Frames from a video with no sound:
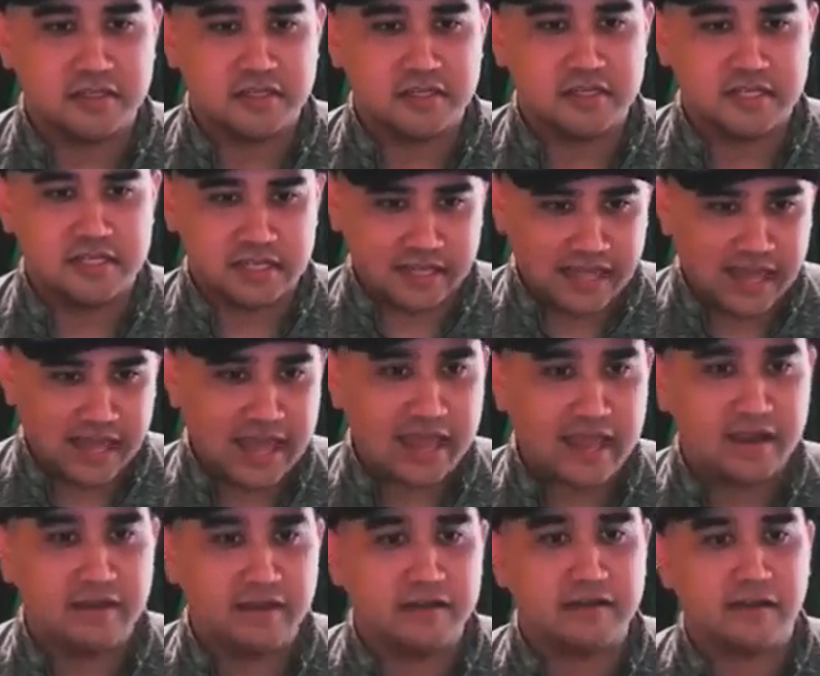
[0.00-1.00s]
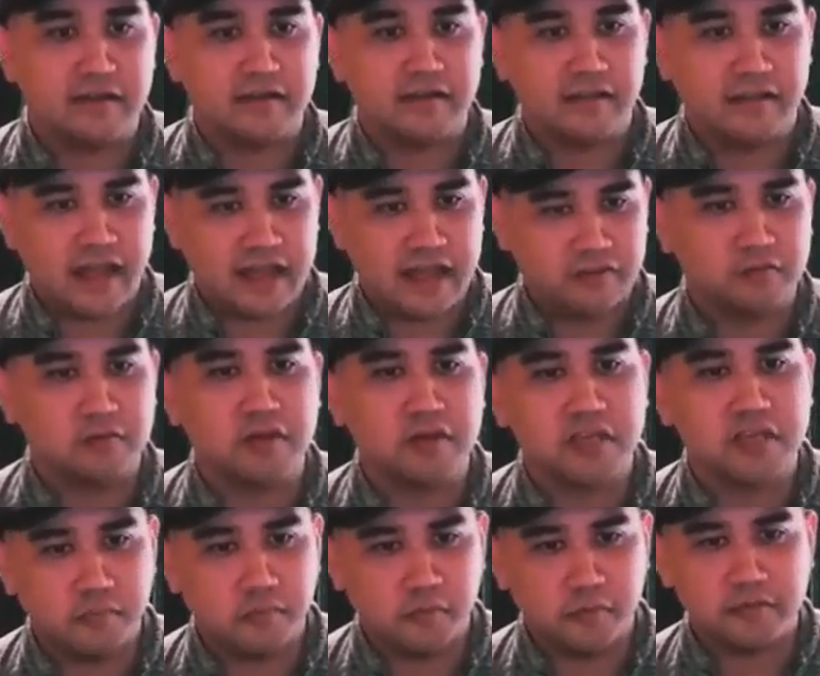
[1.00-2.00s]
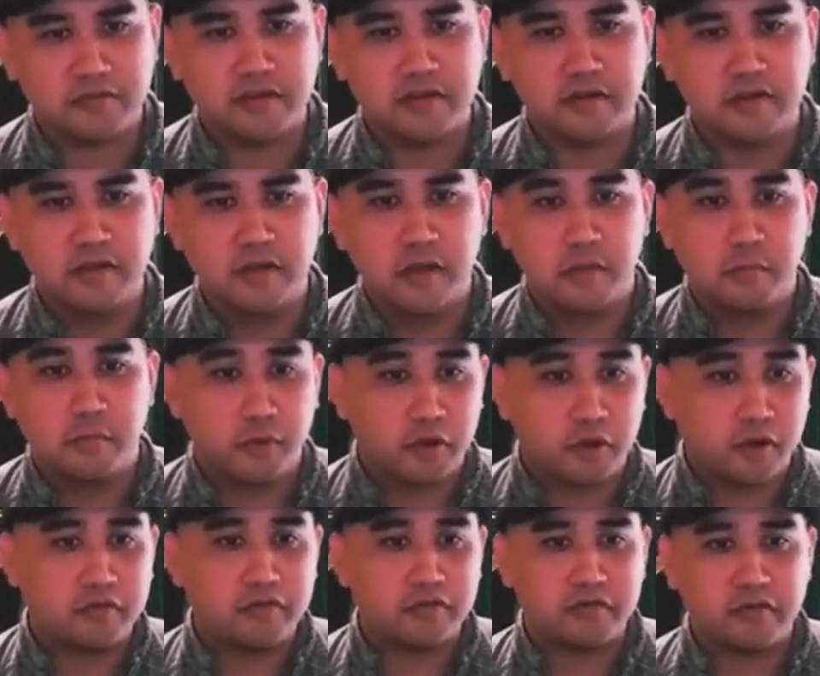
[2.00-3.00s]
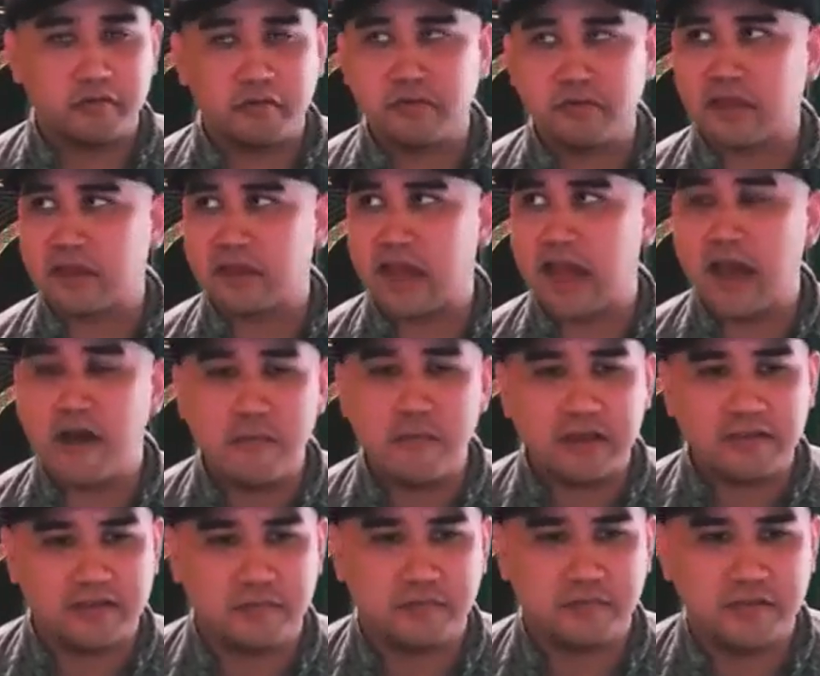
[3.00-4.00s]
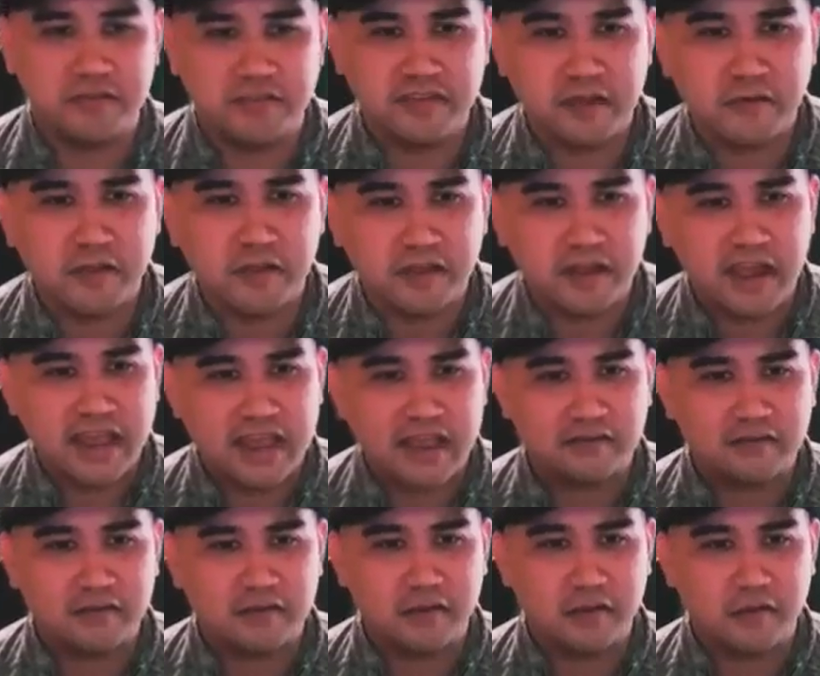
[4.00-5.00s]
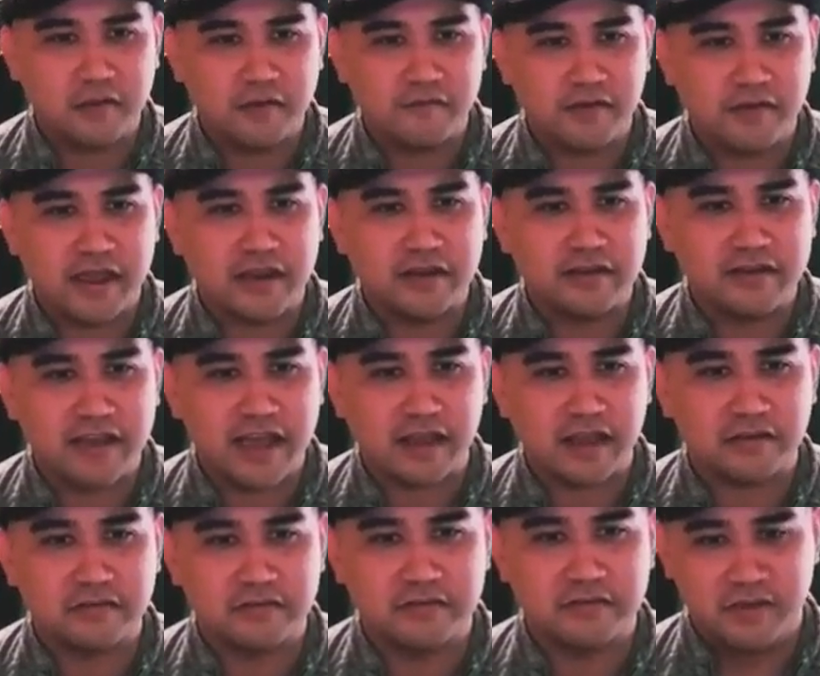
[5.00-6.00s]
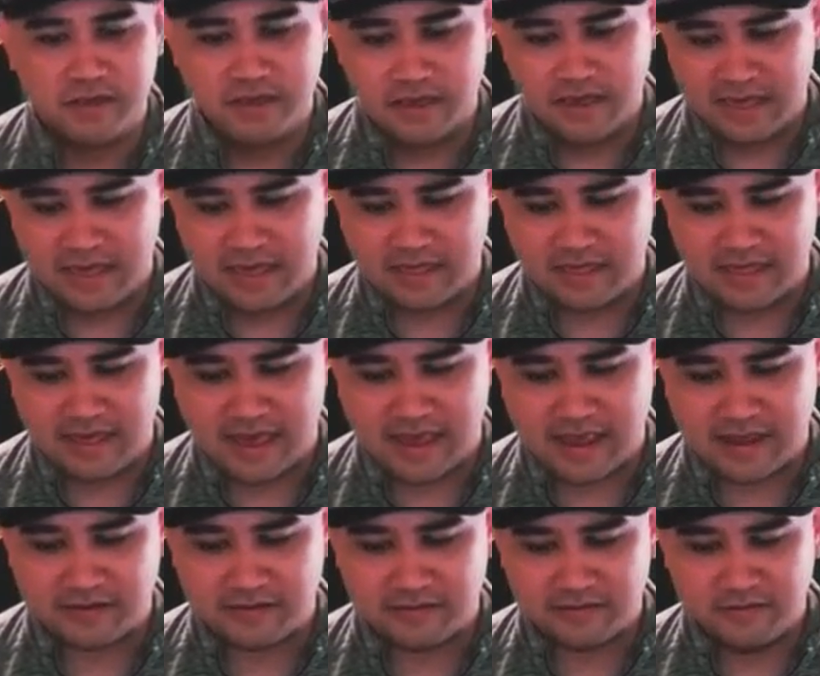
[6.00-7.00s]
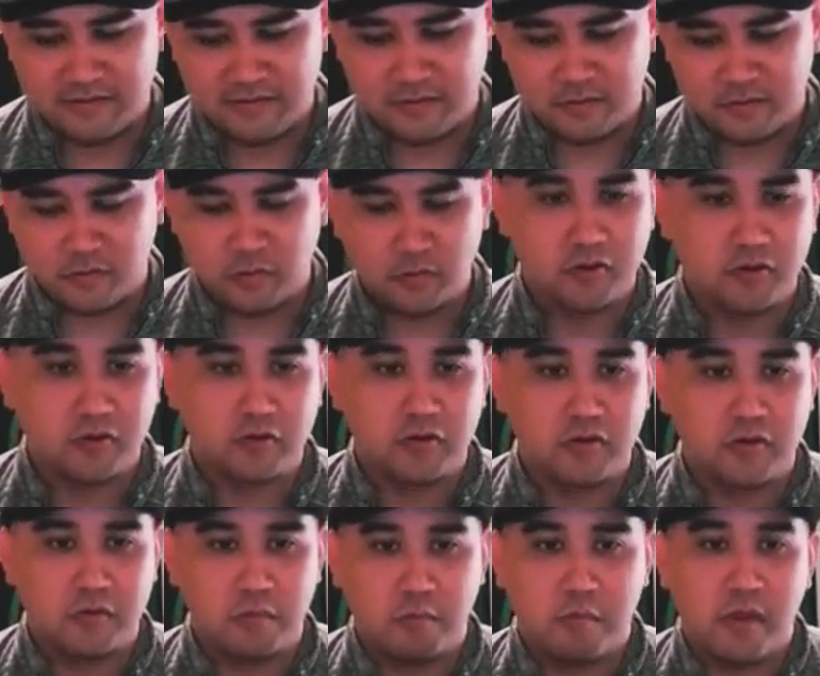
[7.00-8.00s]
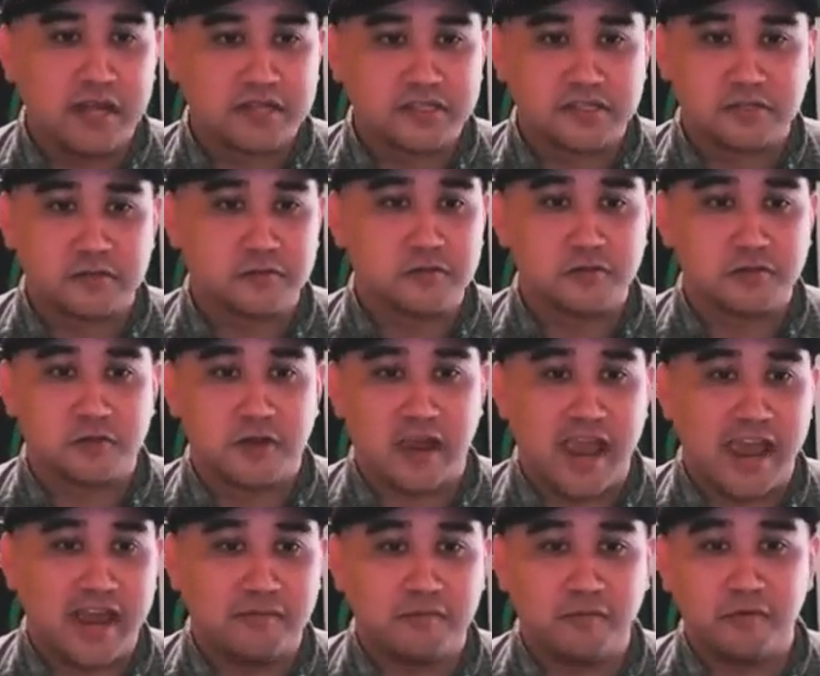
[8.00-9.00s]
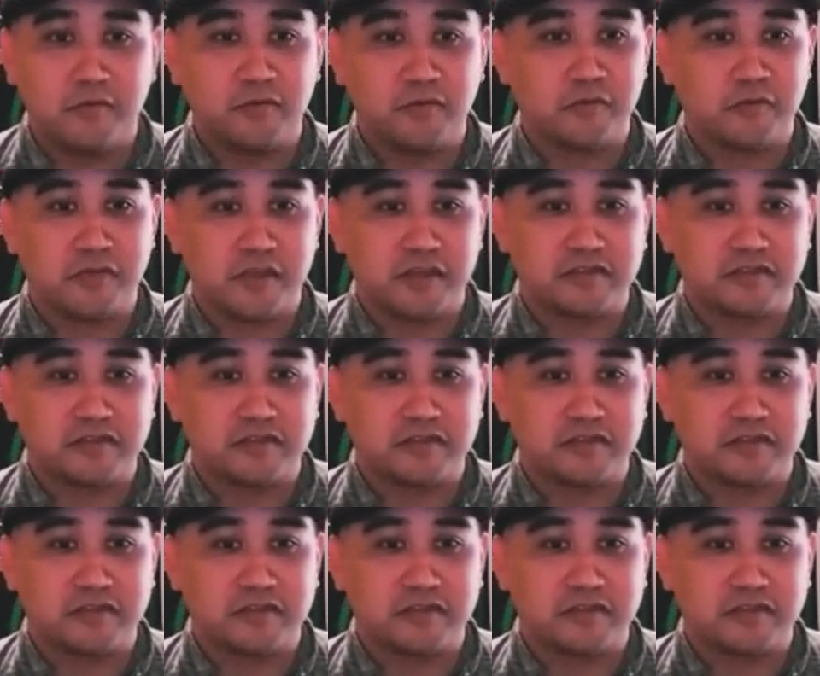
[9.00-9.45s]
land, and that's really important. But also, like, how messed up is that, right? That I had to go and find decks that were monsters or animals or things